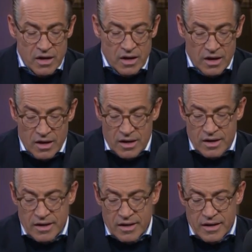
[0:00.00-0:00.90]

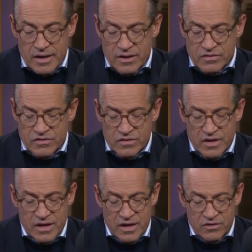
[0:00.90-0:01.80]
It's actually
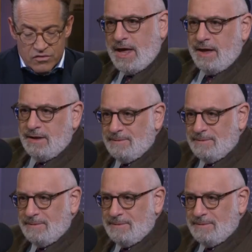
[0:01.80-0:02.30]
Yiddish, but okay.